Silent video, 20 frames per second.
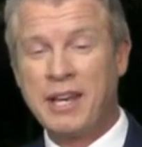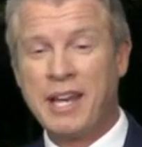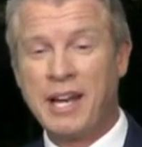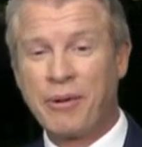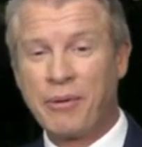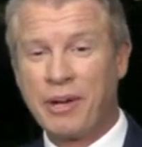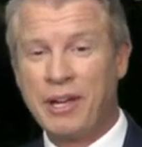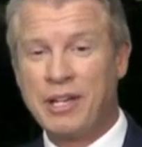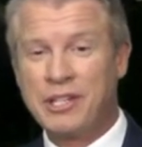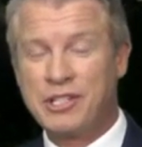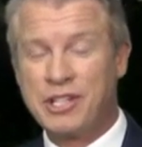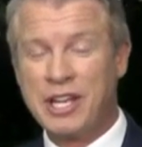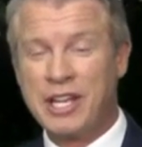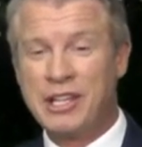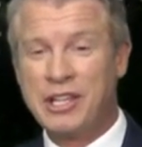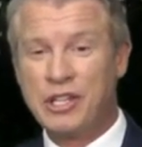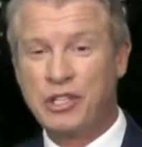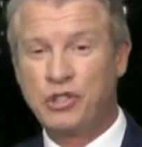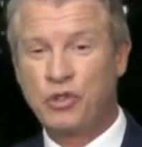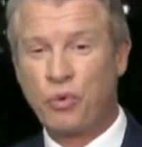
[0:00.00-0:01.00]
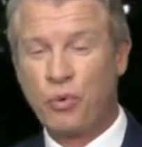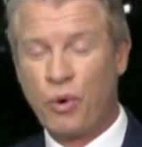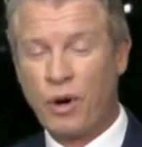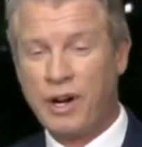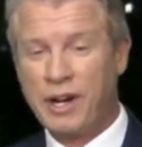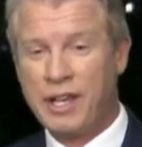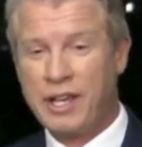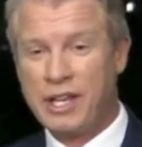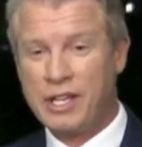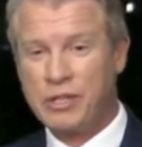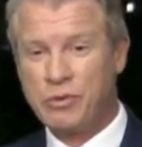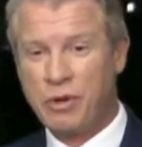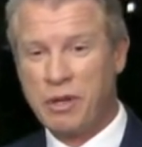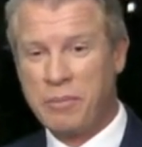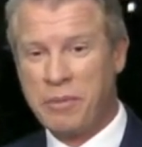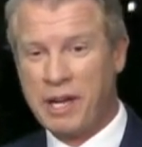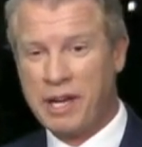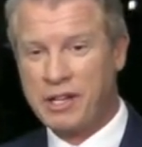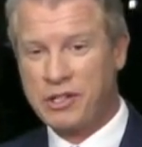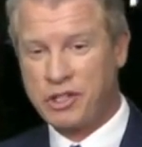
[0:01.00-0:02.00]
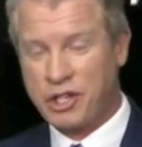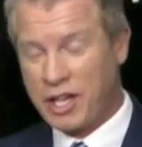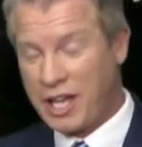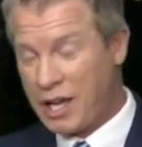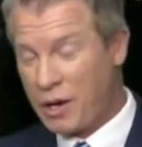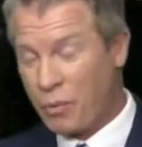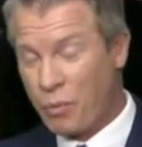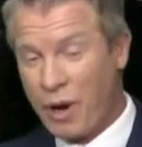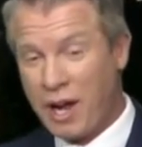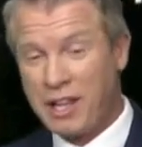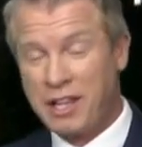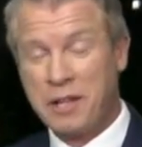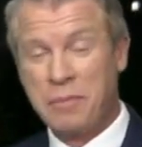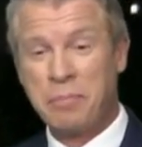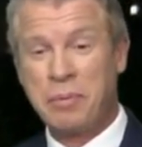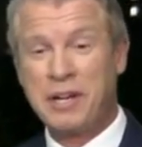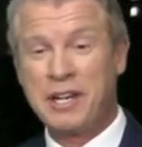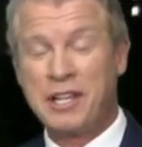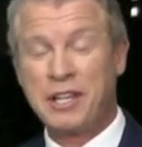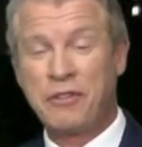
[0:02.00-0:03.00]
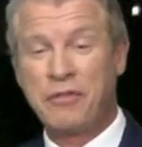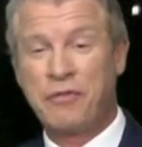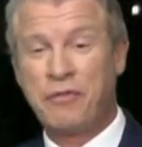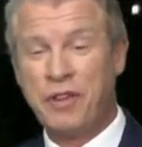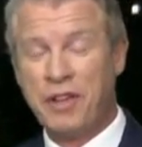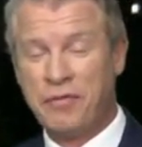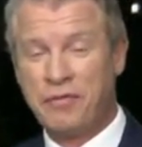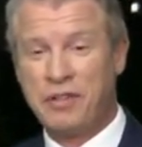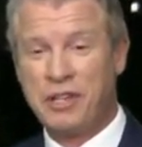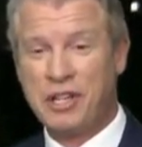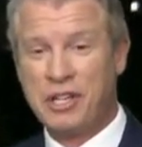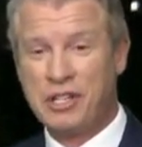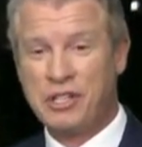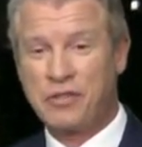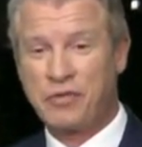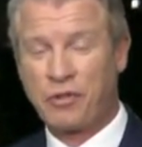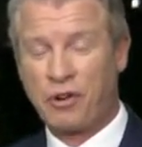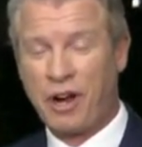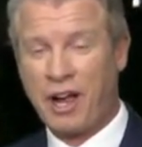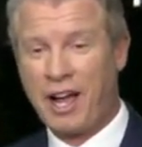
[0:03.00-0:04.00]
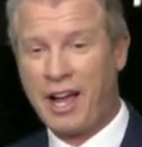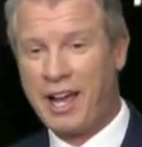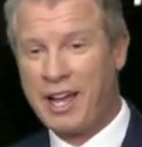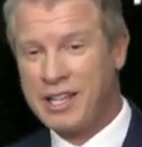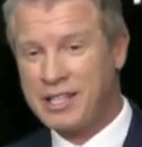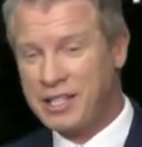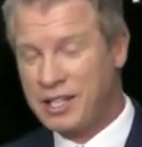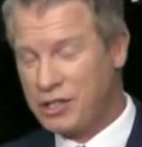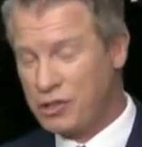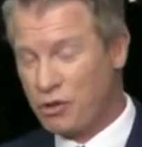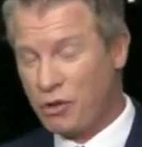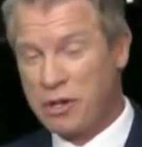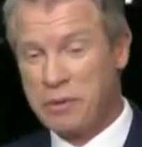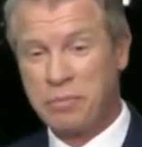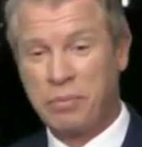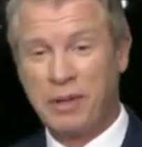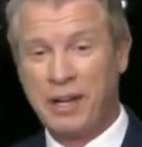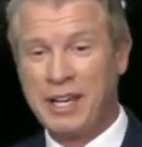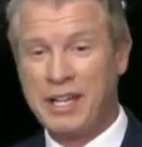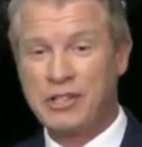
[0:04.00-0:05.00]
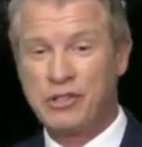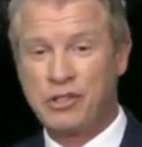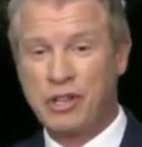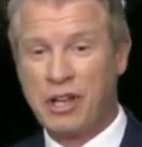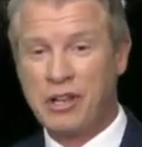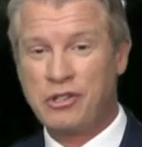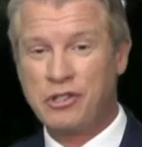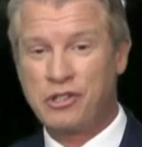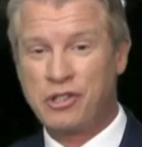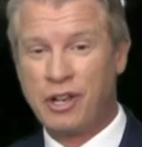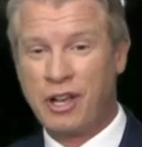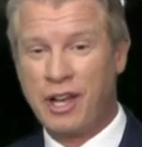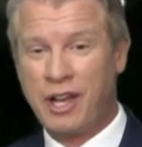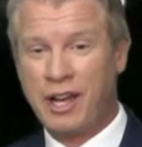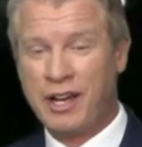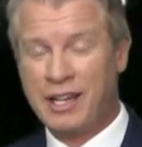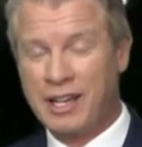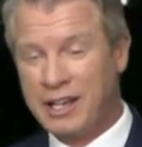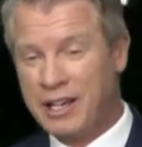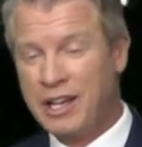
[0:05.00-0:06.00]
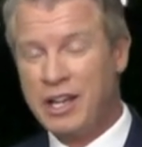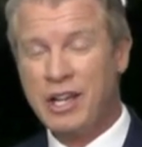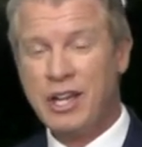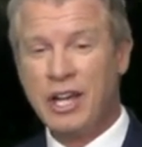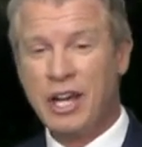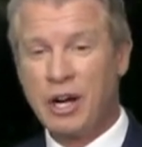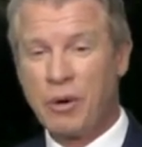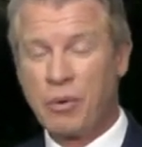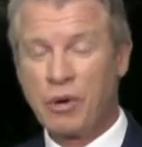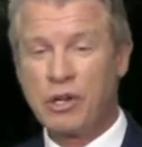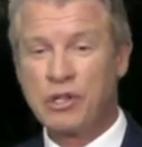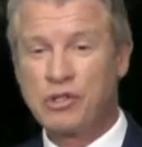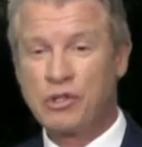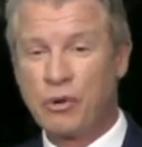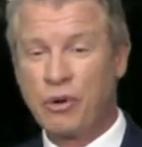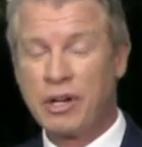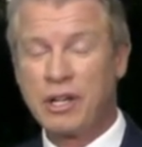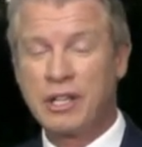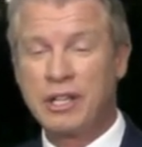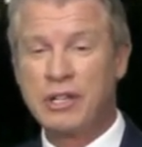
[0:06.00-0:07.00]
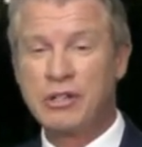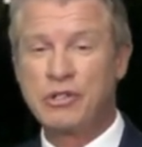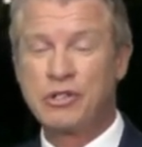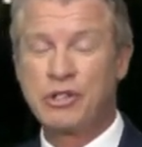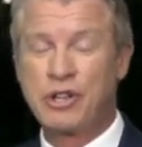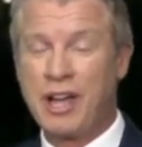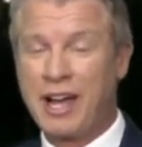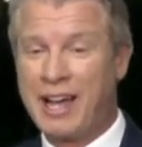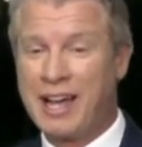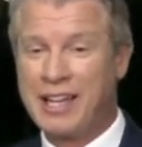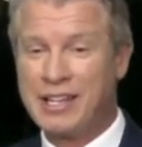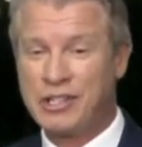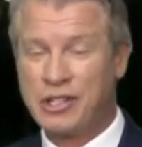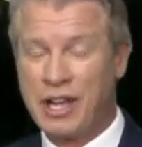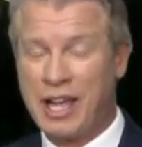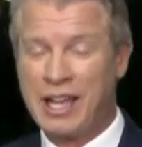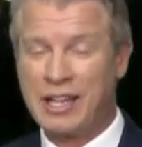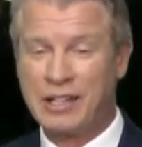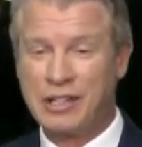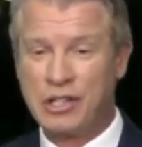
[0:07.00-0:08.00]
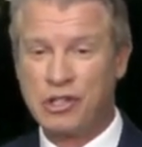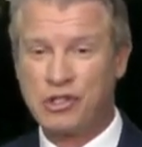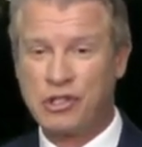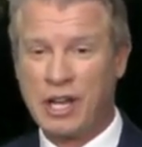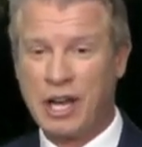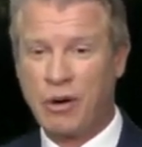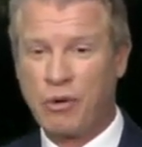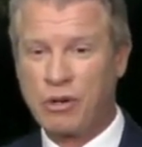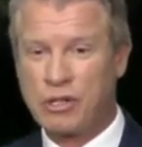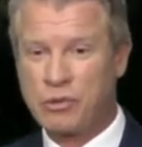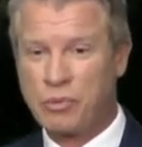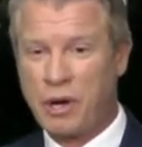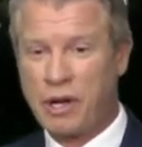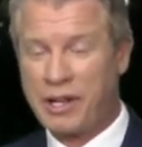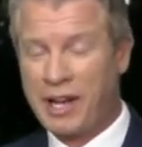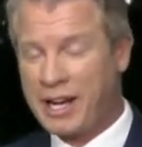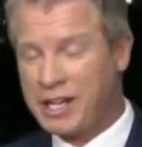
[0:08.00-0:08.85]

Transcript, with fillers: areas in the 20s. We managed to get well up into the 50s for highs, enjoyed plenty of sunshine, and uh, we're enjoying clear skies at this hour as well.